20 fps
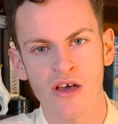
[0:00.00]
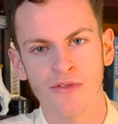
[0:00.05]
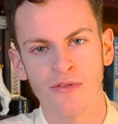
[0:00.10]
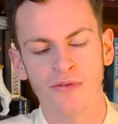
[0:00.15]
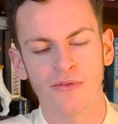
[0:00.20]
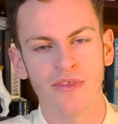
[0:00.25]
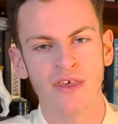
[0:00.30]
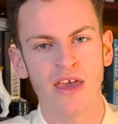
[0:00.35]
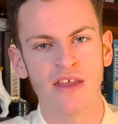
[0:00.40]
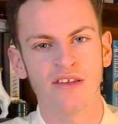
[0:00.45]
I
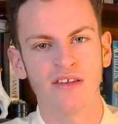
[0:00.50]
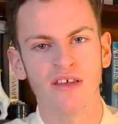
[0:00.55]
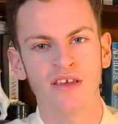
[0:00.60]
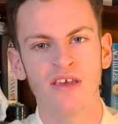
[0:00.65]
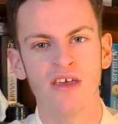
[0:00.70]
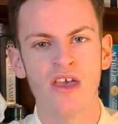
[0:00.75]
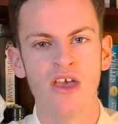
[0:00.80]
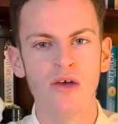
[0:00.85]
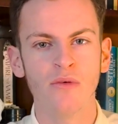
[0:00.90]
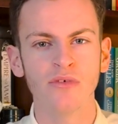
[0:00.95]
thought the ending
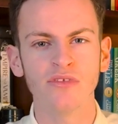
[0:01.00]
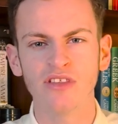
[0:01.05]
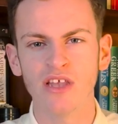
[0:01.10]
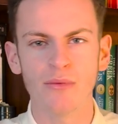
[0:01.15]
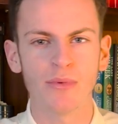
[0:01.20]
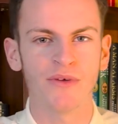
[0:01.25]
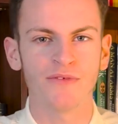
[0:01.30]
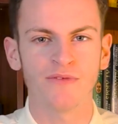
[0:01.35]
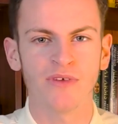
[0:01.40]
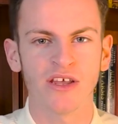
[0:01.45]
was a
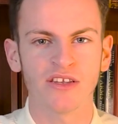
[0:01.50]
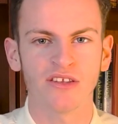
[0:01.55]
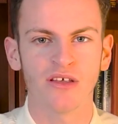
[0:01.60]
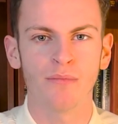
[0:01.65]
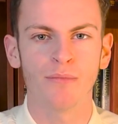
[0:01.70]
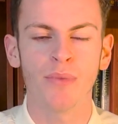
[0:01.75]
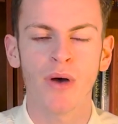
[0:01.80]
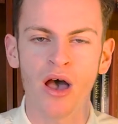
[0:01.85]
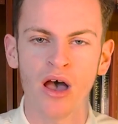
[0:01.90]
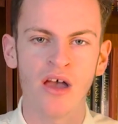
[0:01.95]
little bit flatter,
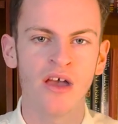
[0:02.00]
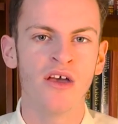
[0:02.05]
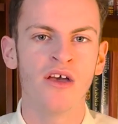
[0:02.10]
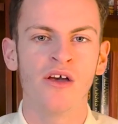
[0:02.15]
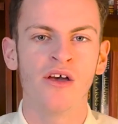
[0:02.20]
but